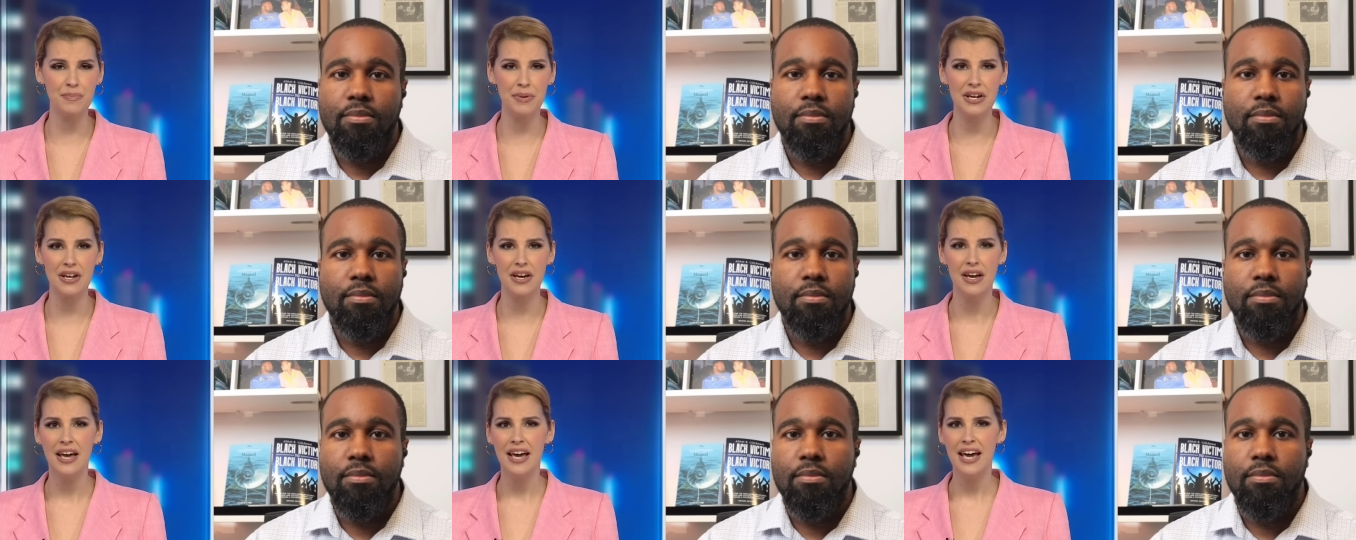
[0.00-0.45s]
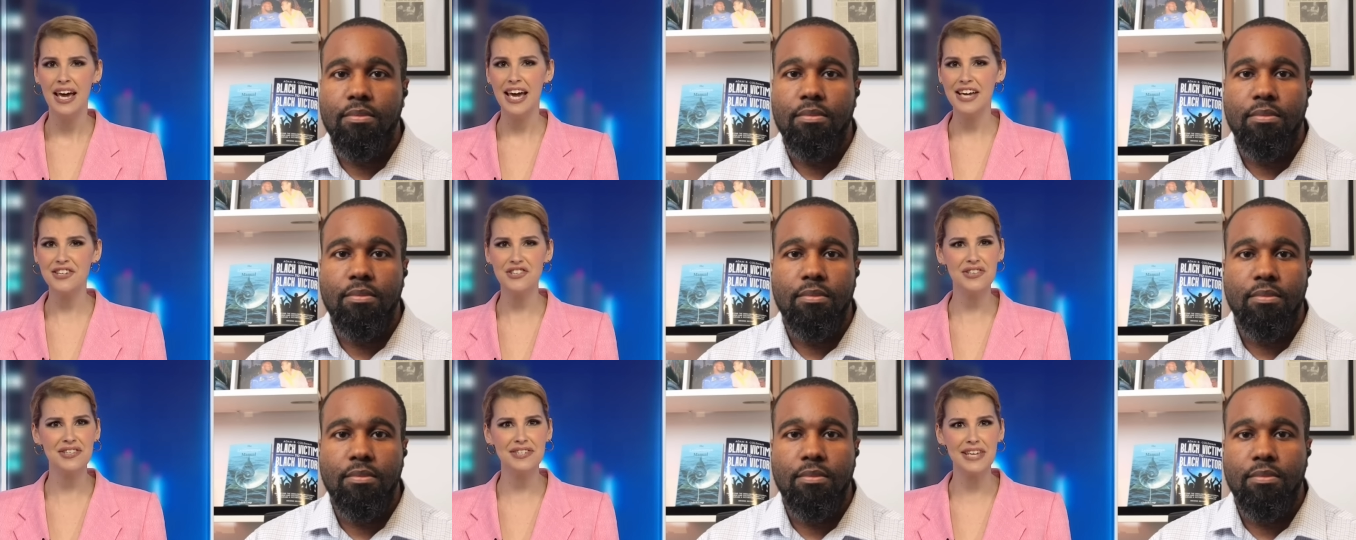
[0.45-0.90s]
Speaker 1: but
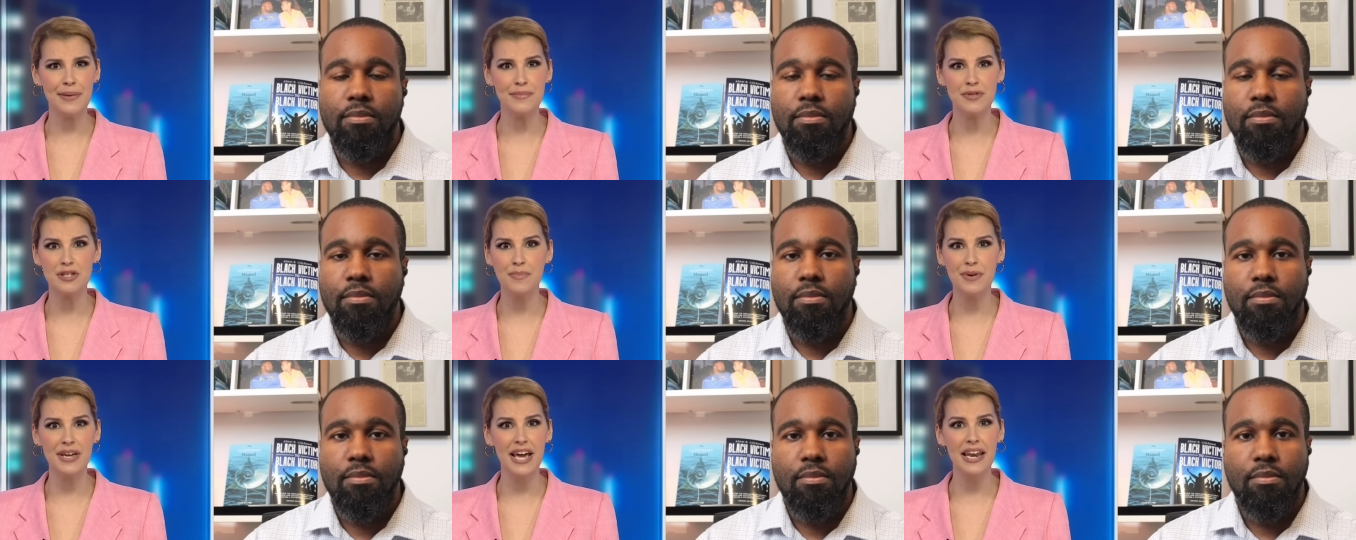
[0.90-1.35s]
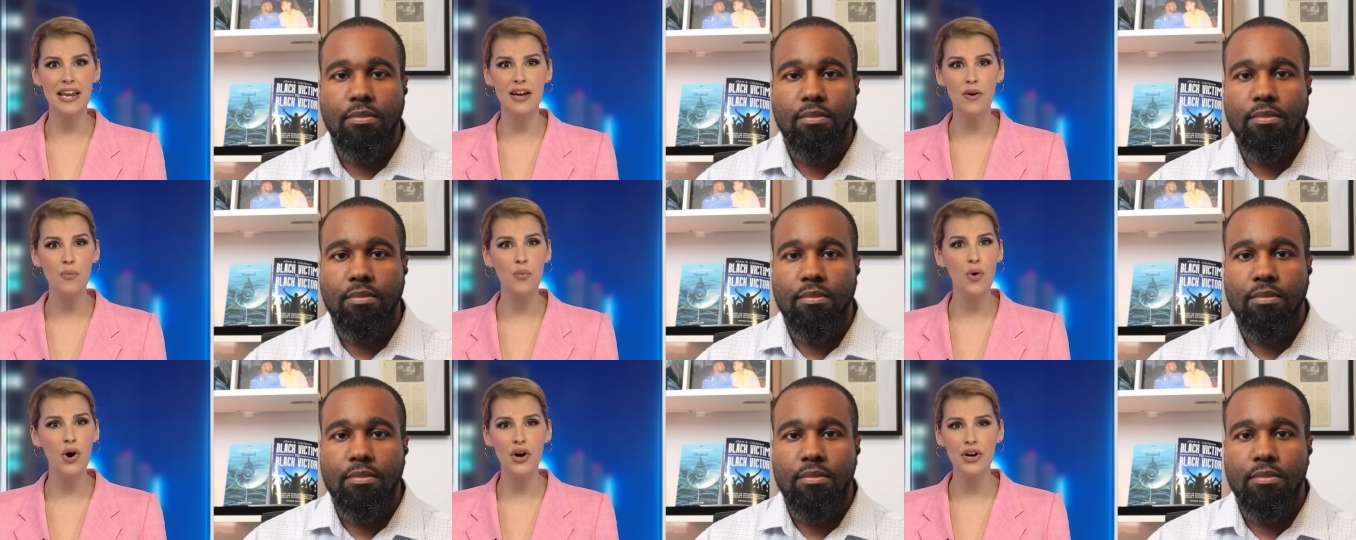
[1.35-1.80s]
it just seems to be
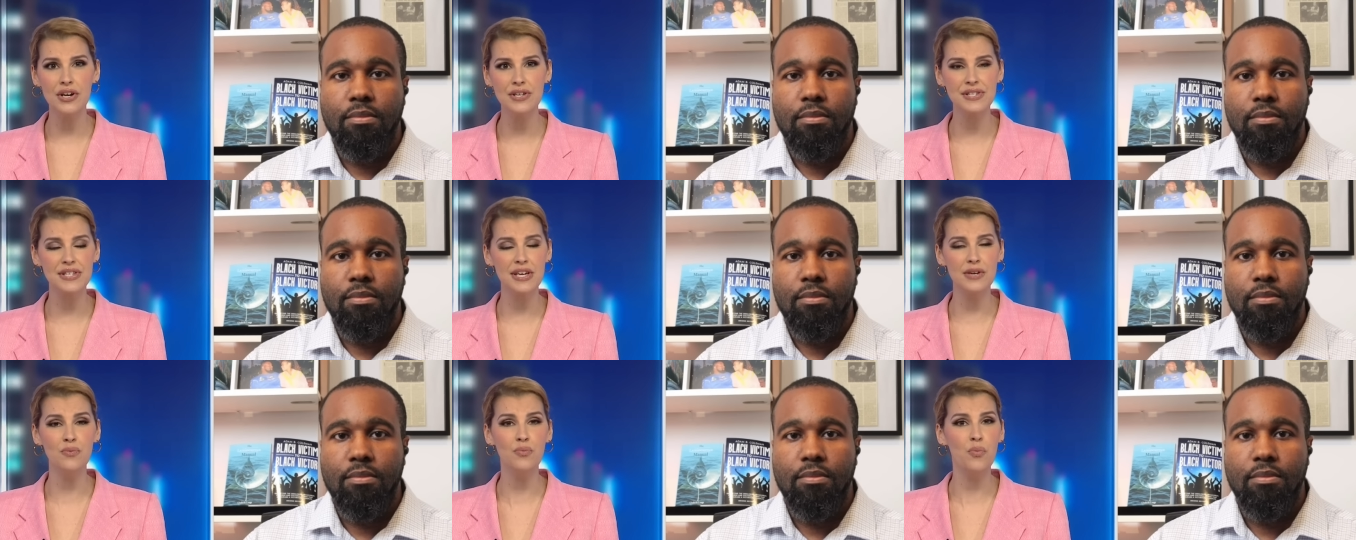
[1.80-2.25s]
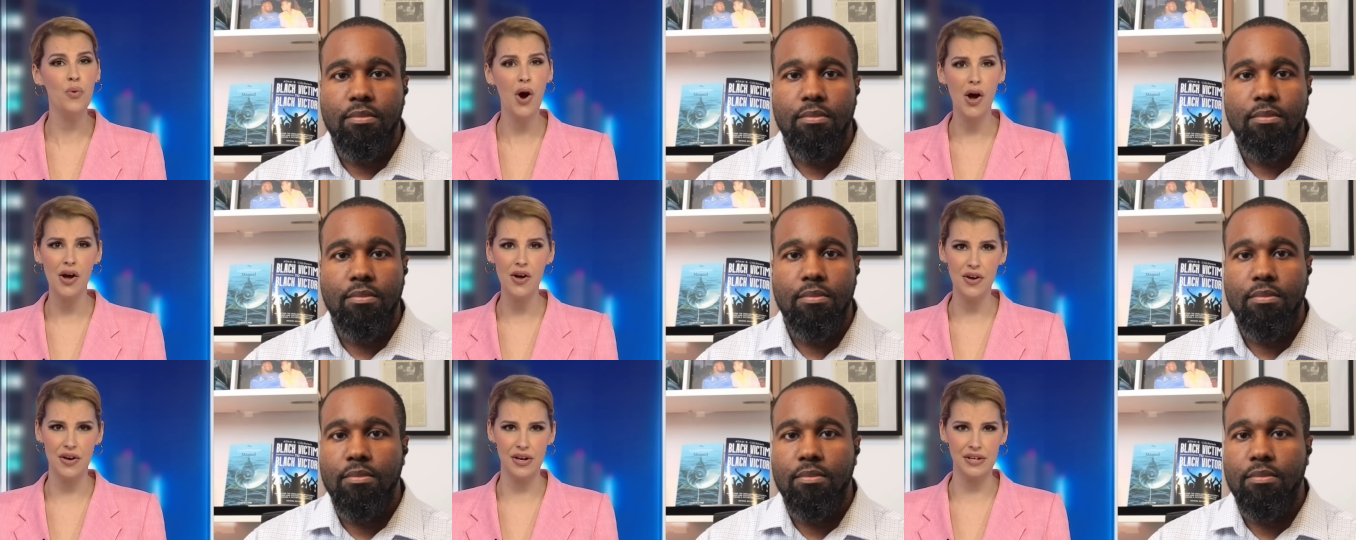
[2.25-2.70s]
getting worse and
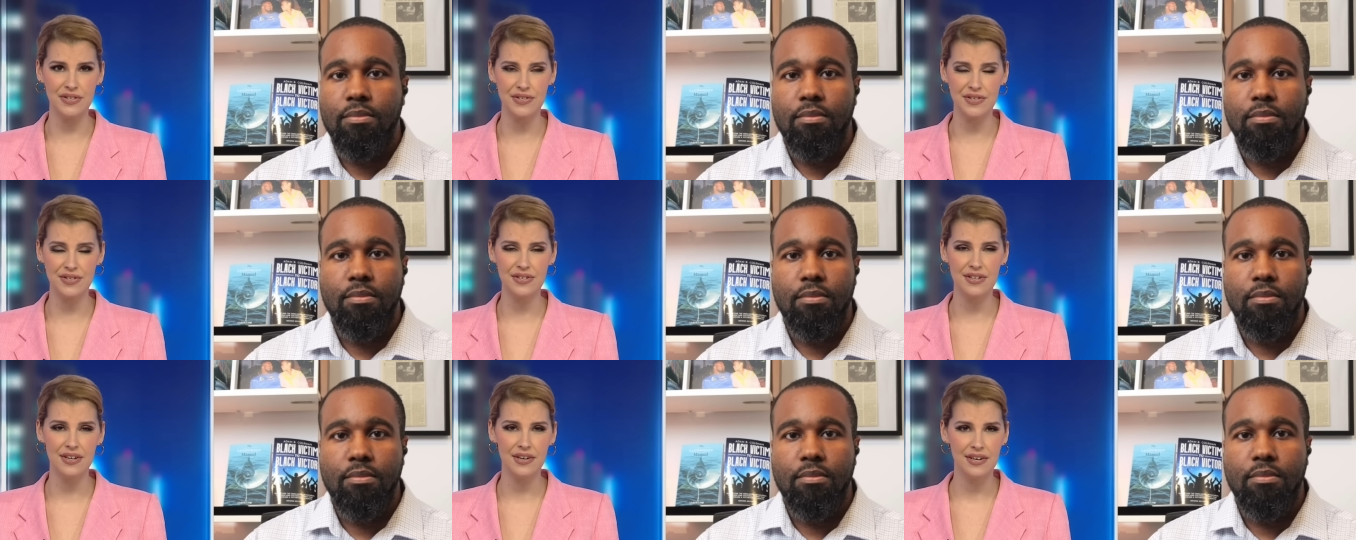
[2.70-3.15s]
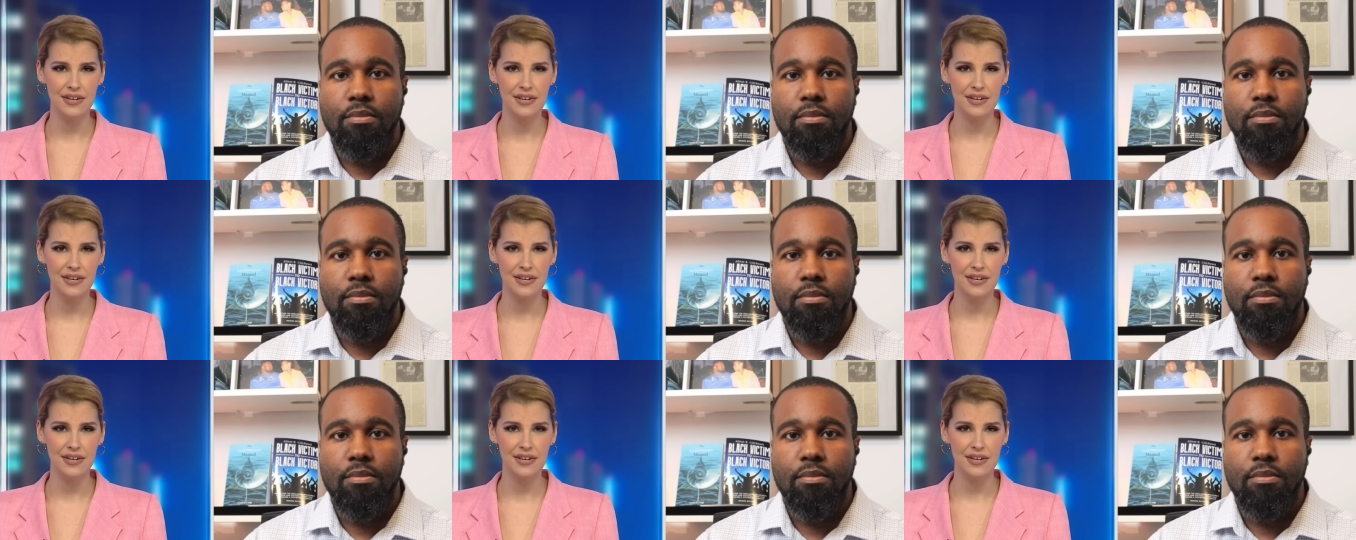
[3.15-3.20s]
worse.